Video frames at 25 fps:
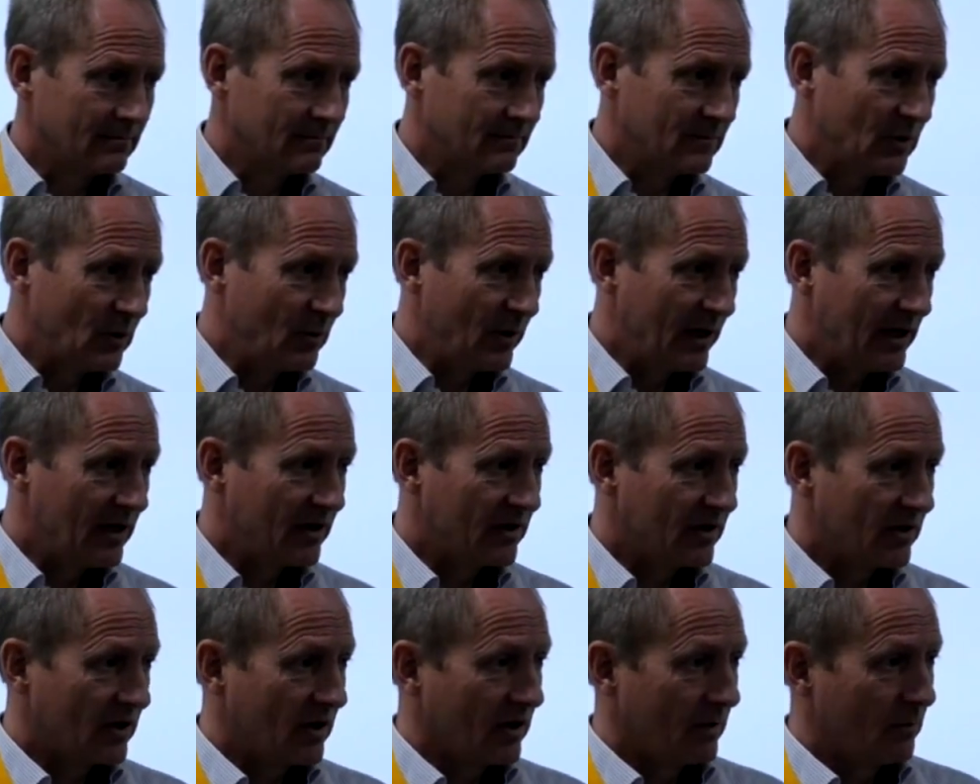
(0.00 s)
But when
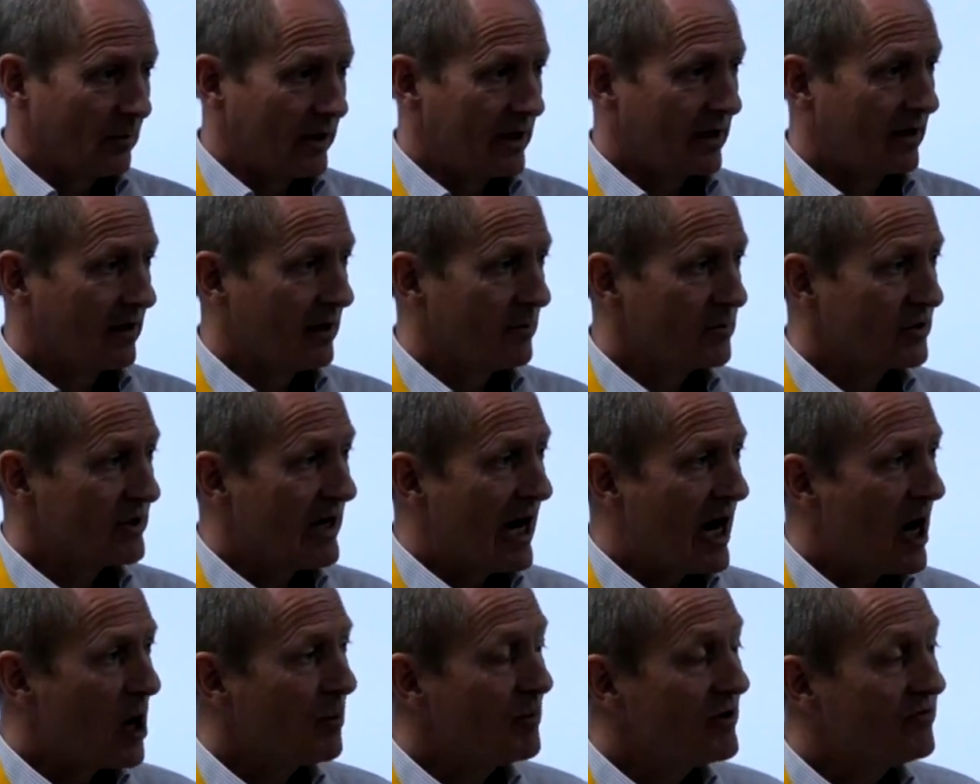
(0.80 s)
it comes to
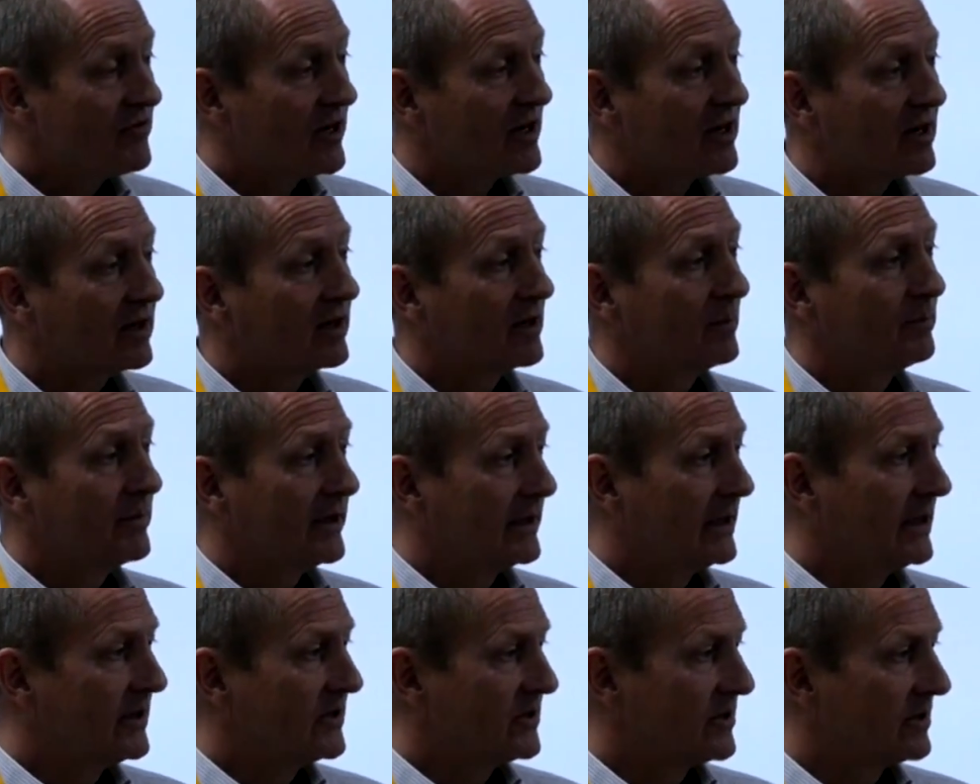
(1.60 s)
how we run our
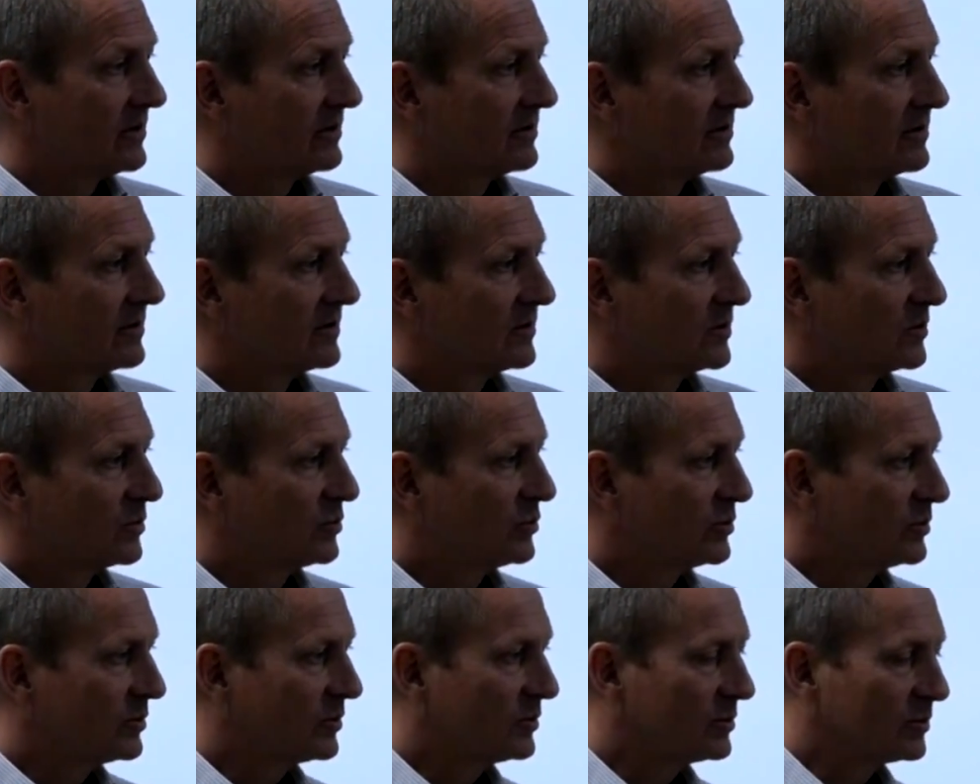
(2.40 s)
companies,
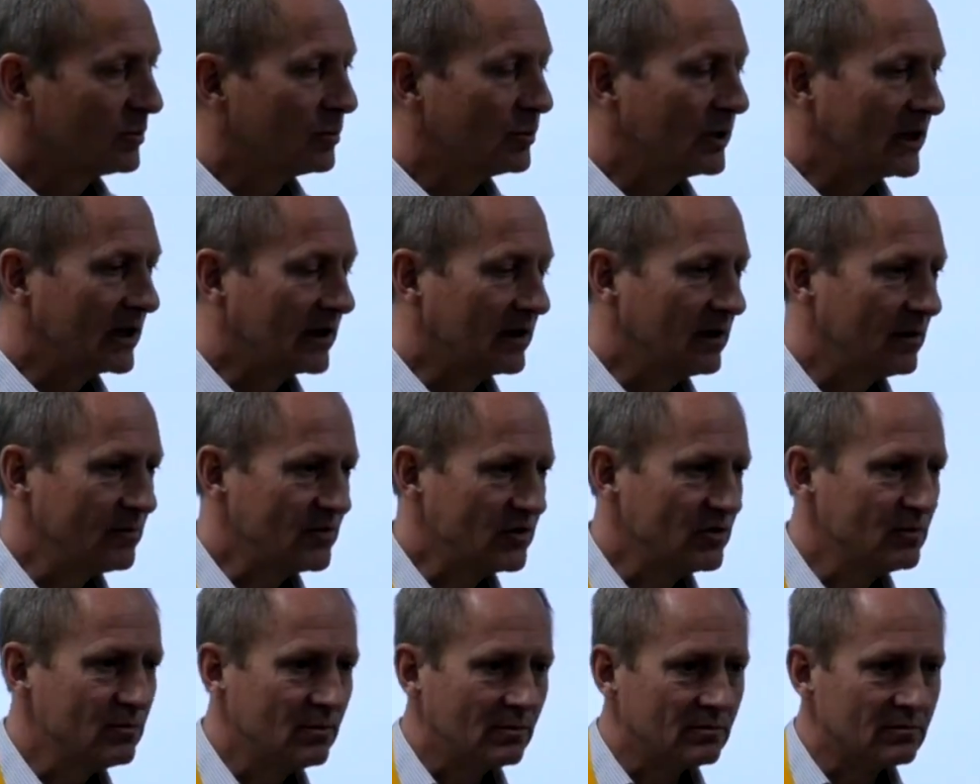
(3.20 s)
when it comes
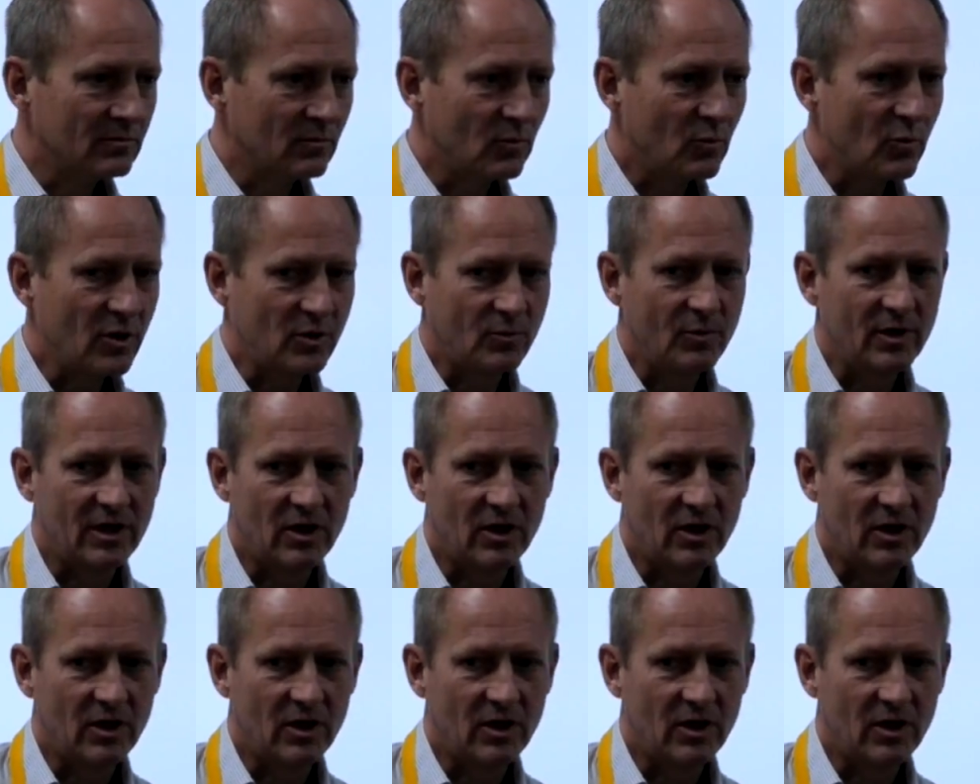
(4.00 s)
to what we